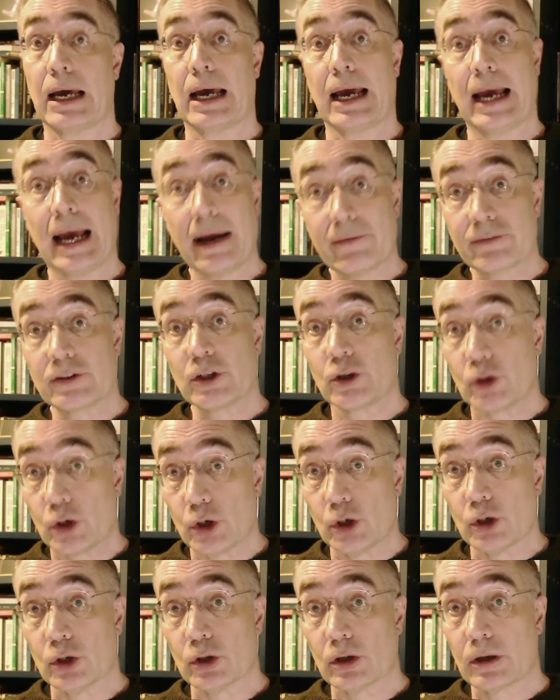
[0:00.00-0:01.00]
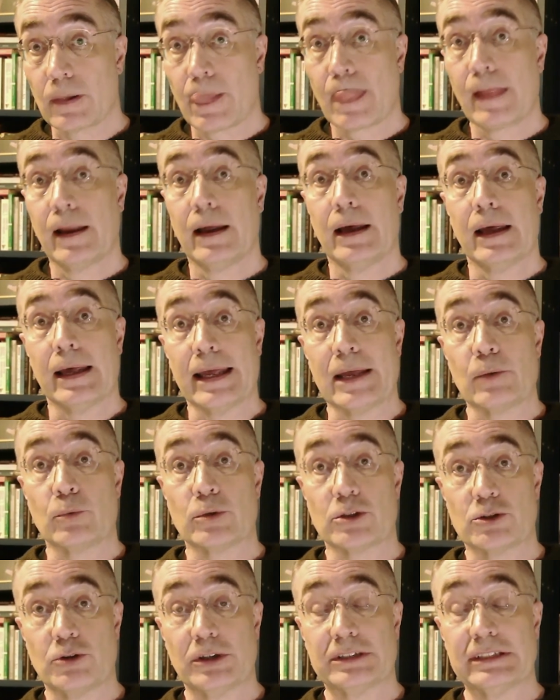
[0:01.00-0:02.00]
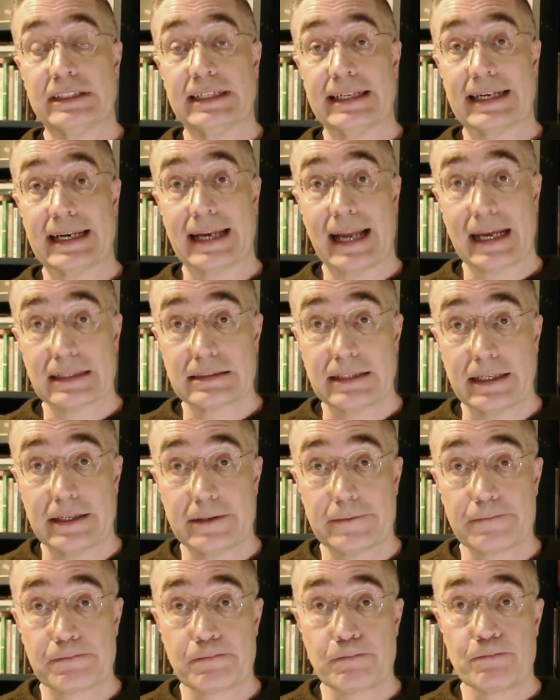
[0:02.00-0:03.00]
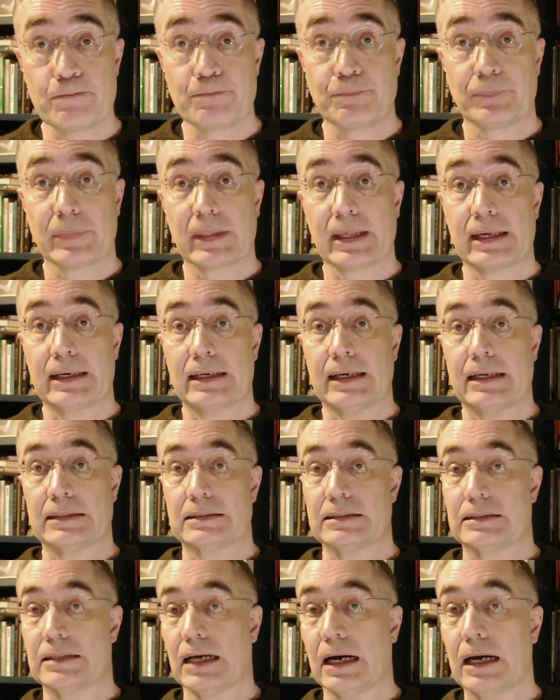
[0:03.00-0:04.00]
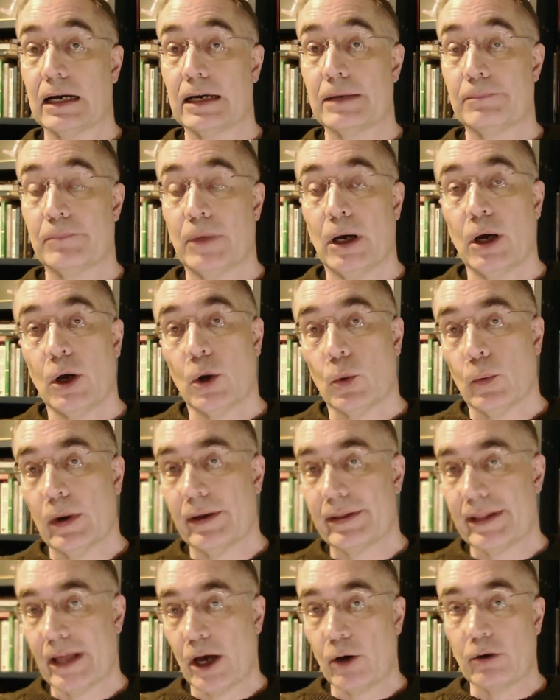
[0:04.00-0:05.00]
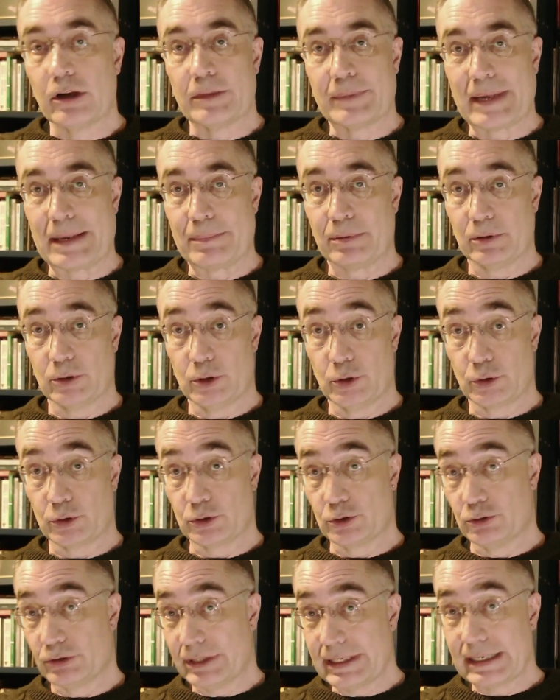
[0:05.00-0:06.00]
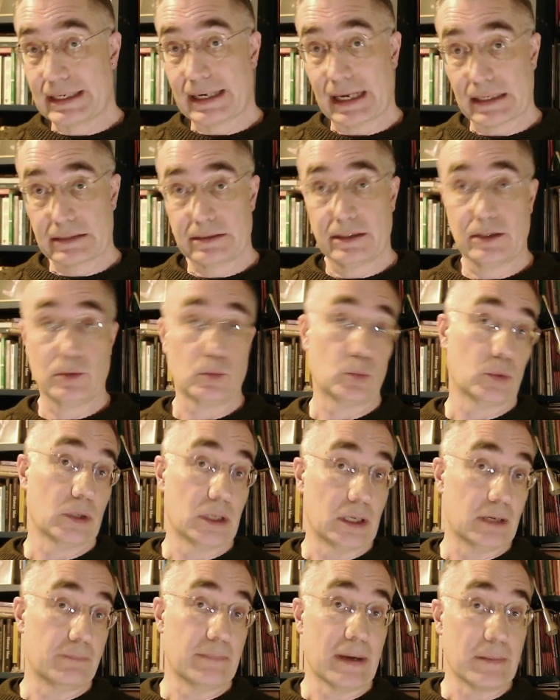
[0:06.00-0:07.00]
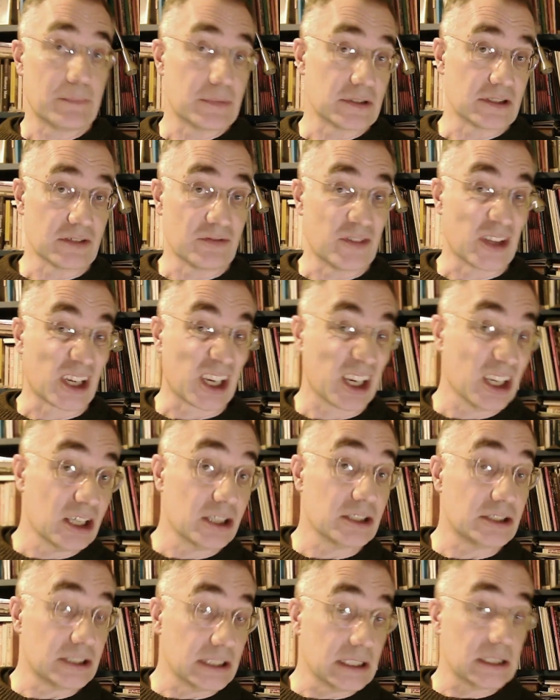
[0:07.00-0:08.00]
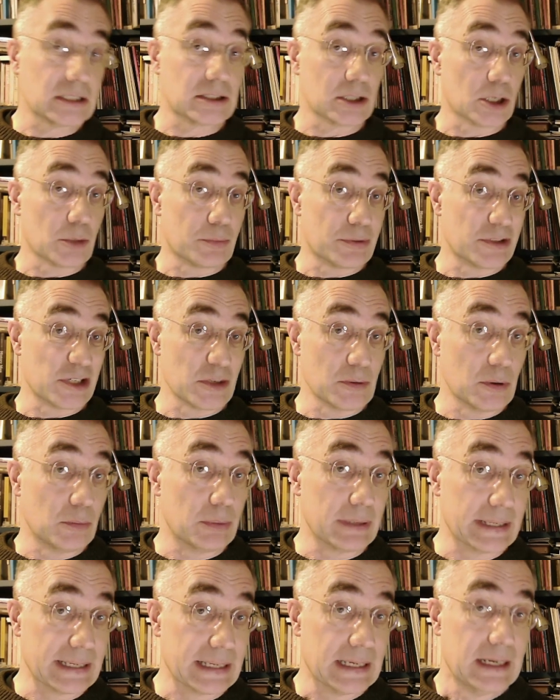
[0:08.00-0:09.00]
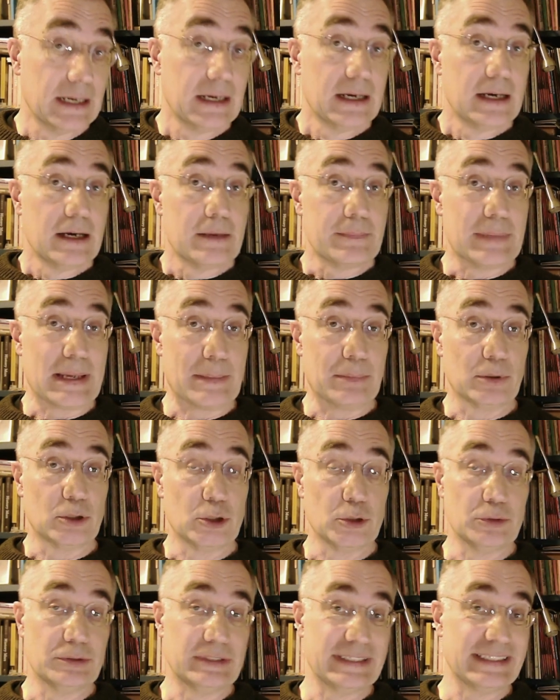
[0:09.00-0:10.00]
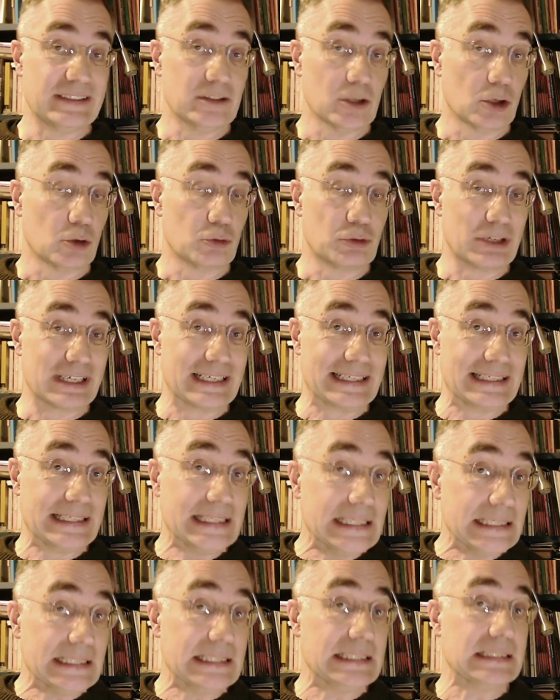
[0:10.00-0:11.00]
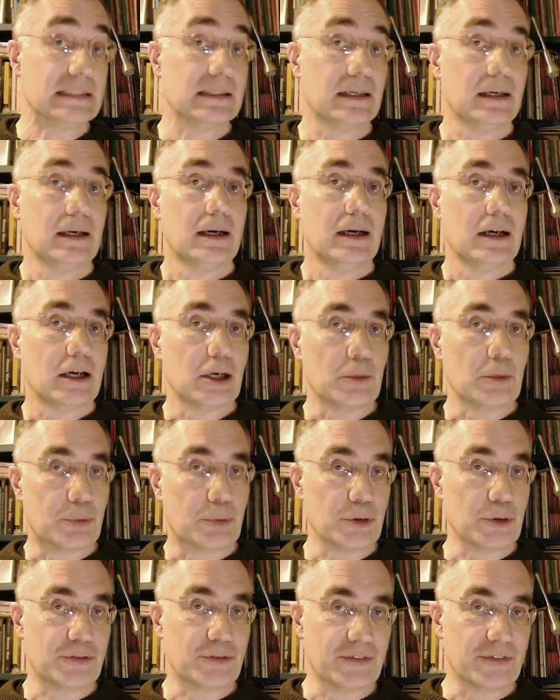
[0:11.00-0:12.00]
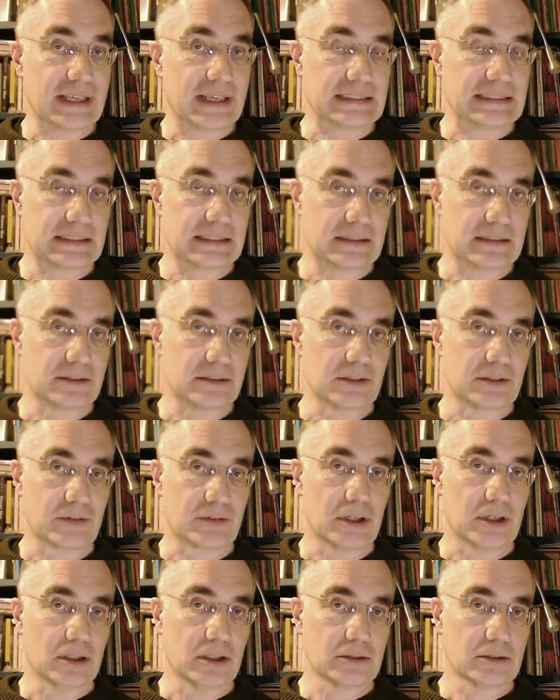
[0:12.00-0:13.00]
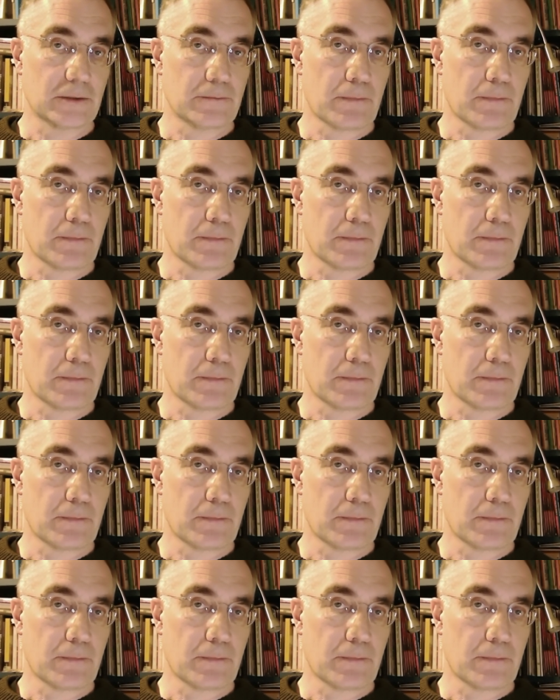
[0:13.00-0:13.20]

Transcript: After all, it was written in Latin at a time where the only people who could read Latin were members of the clergy, so presumably people who did not really need a proof of the existence of God.